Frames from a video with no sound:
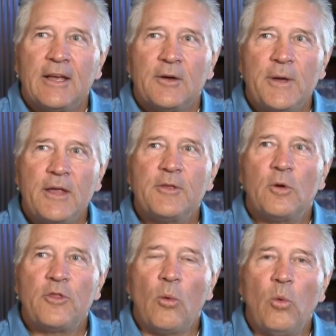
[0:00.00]
Well,
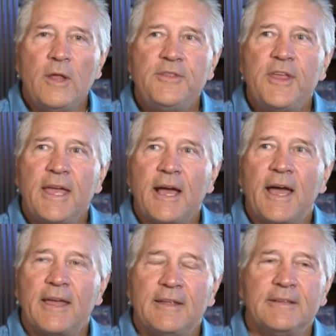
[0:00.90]
the, the one thing
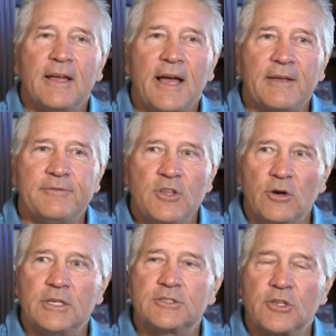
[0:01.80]
I, I've
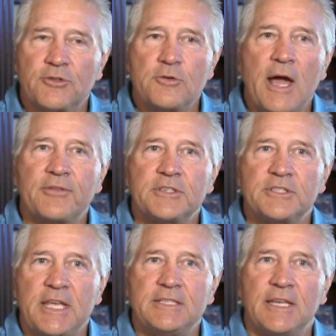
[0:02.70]
noticed throughout the
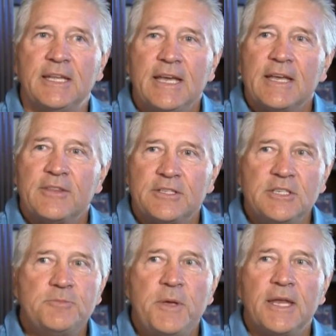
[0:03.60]
season, this
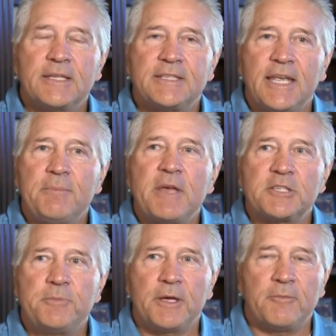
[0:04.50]
has been a team
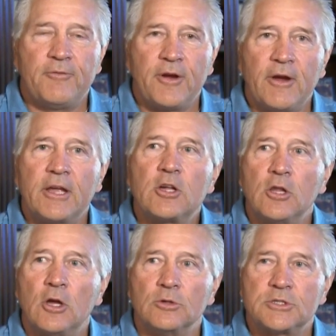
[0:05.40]
that's been very
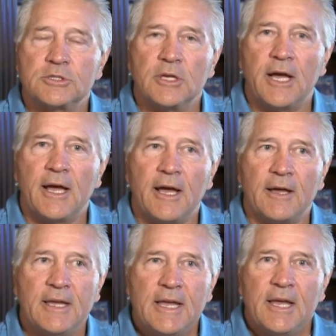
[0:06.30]
close.
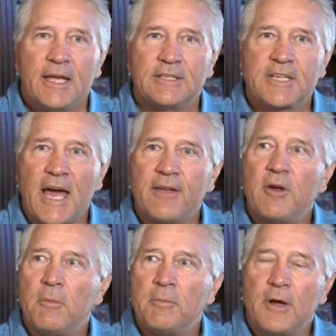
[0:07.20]
Uh, it's kind
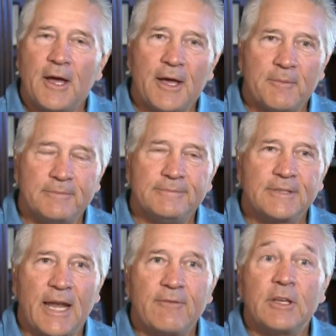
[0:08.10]
of a, uh,
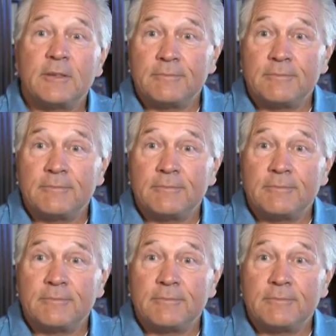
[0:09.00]
kind of a,